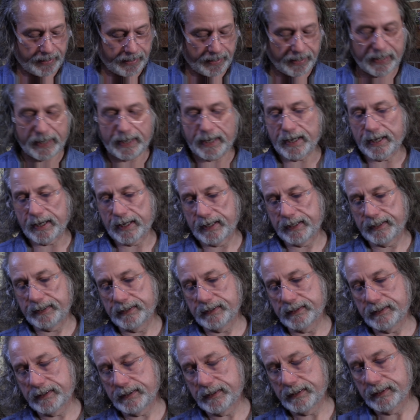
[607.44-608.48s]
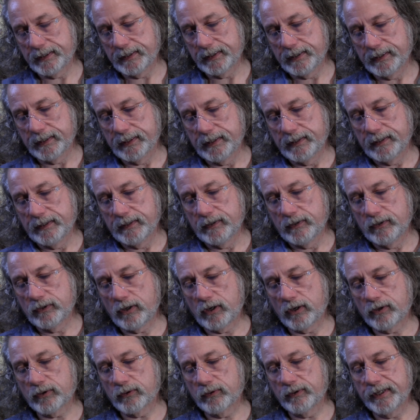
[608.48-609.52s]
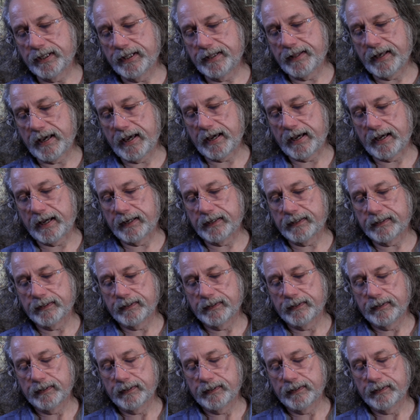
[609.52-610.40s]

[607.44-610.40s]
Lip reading: And not only that,